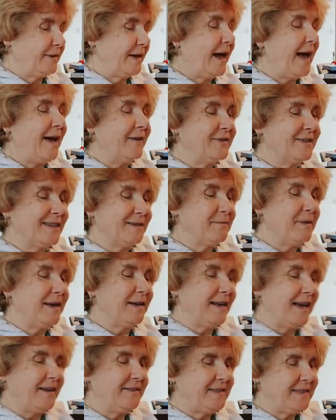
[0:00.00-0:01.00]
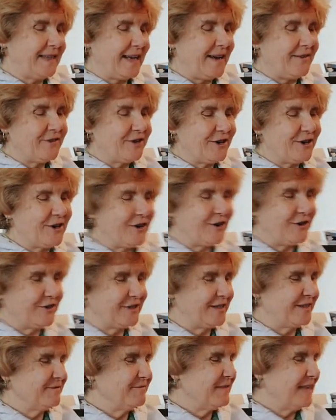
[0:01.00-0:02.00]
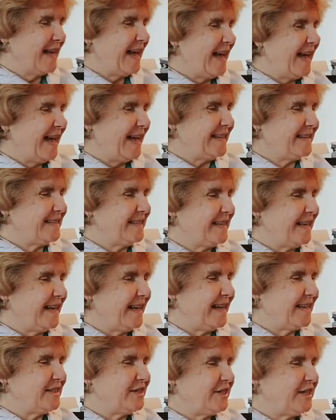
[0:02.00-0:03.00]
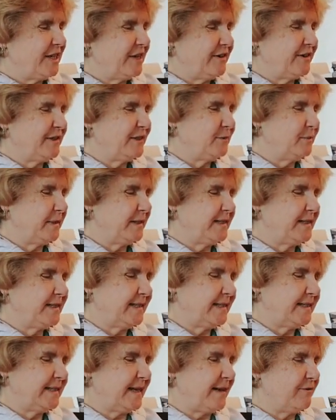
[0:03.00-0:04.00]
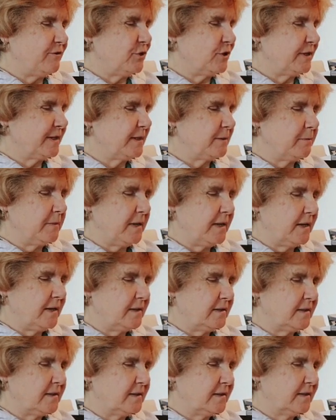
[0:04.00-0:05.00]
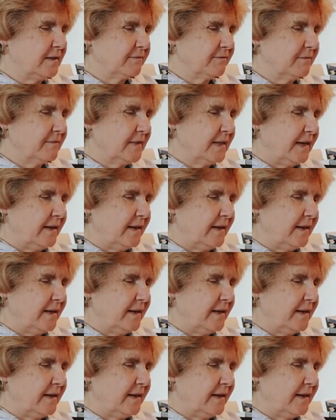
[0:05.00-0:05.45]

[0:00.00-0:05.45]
Oh, there you go. You got that. You you going to get that. I did. Sharing sweets to save Christmas. Aww.